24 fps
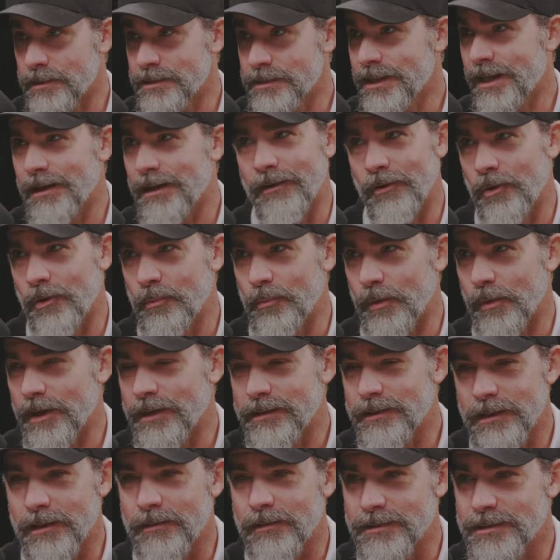It's not
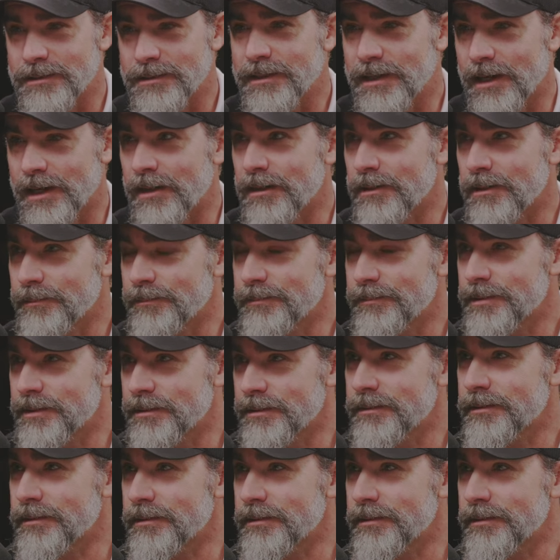homework. No, it's you get out, the,